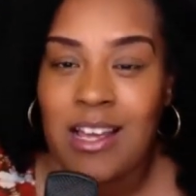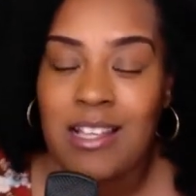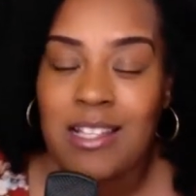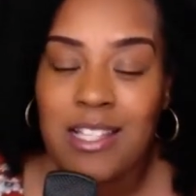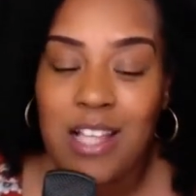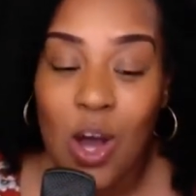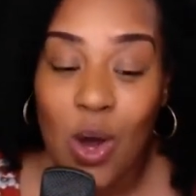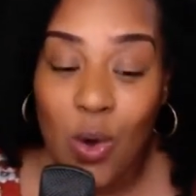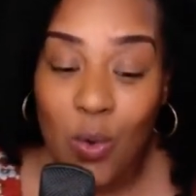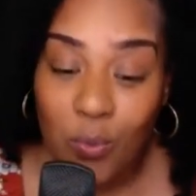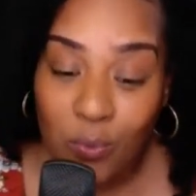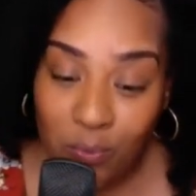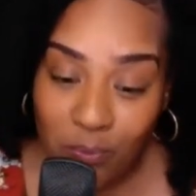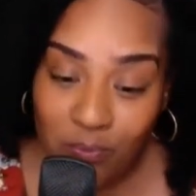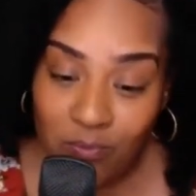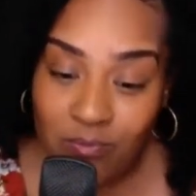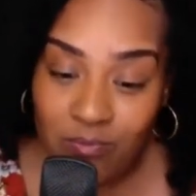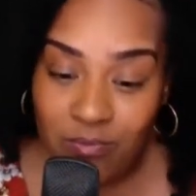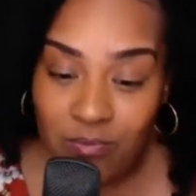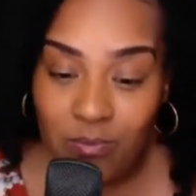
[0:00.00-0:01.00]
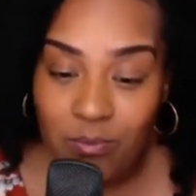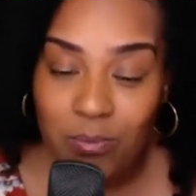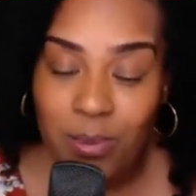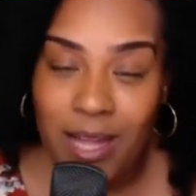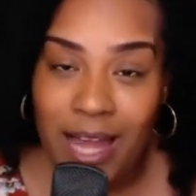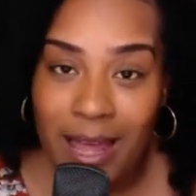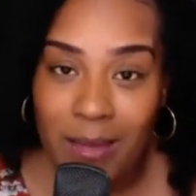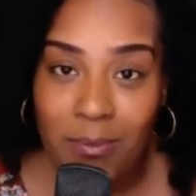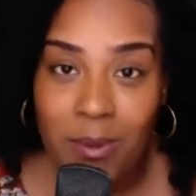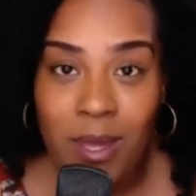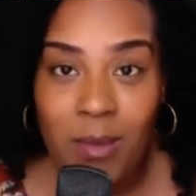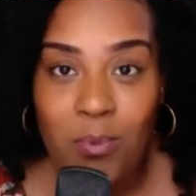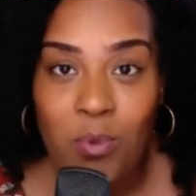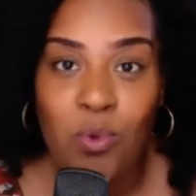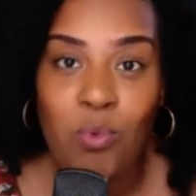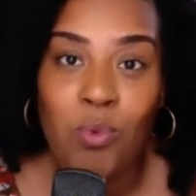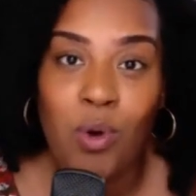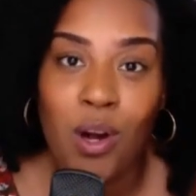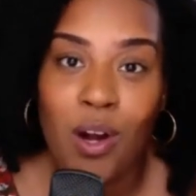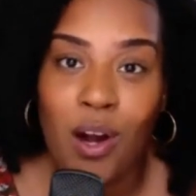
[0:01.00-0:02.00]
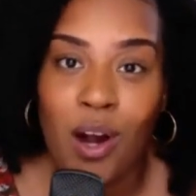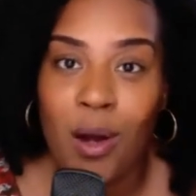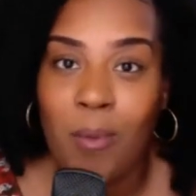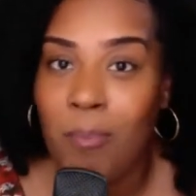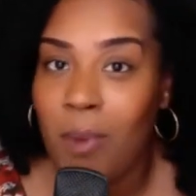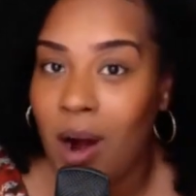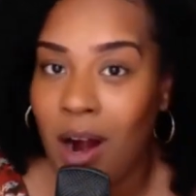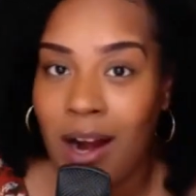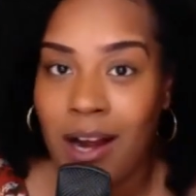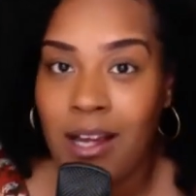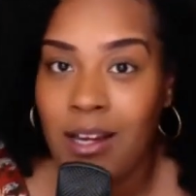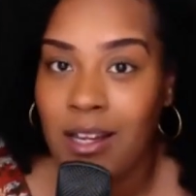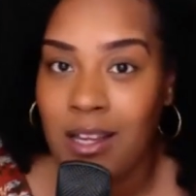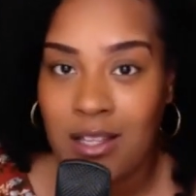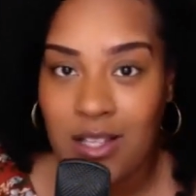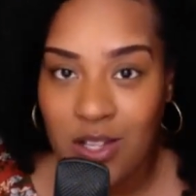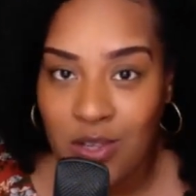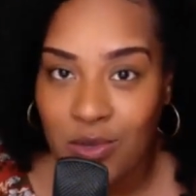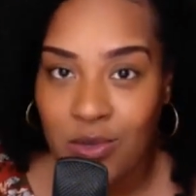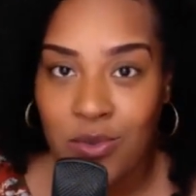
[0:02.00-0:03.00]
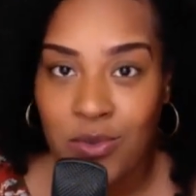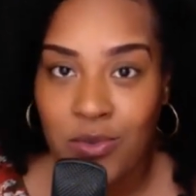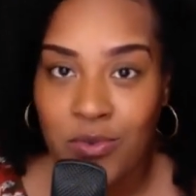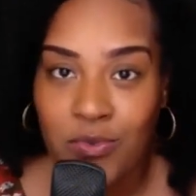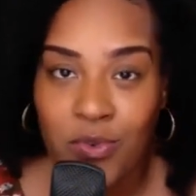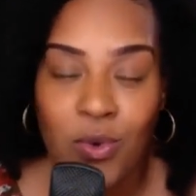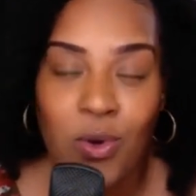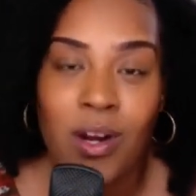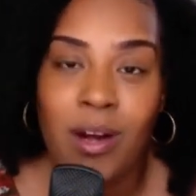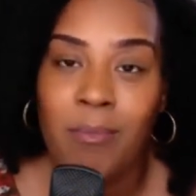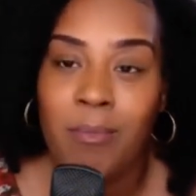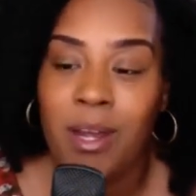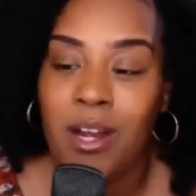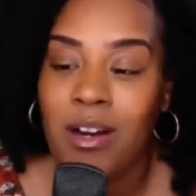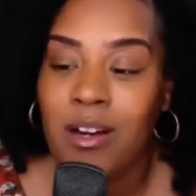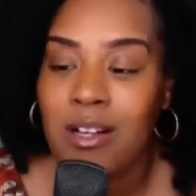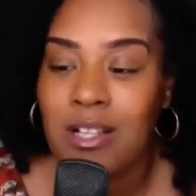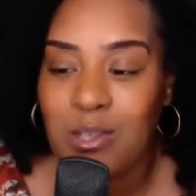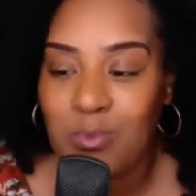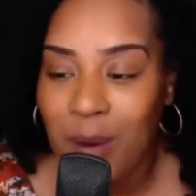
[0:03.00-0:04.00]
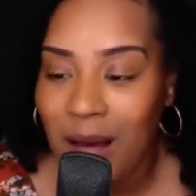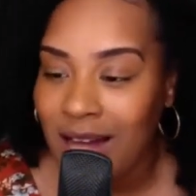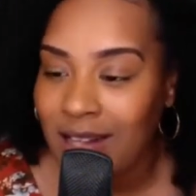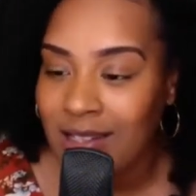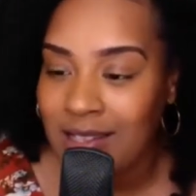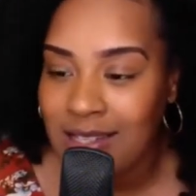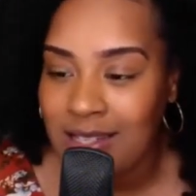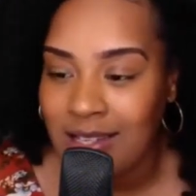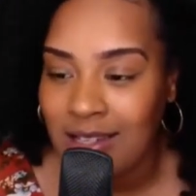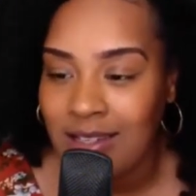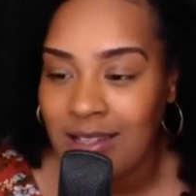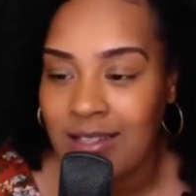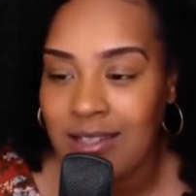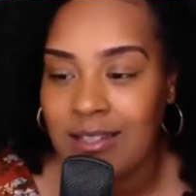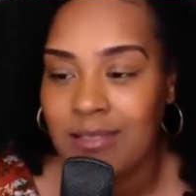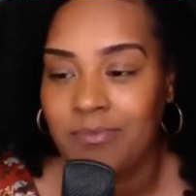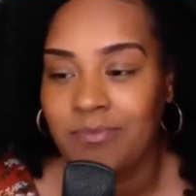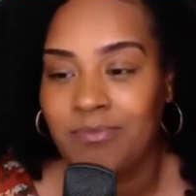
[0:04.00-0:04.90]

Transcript: So Black people were a bargaining tool for America's politics.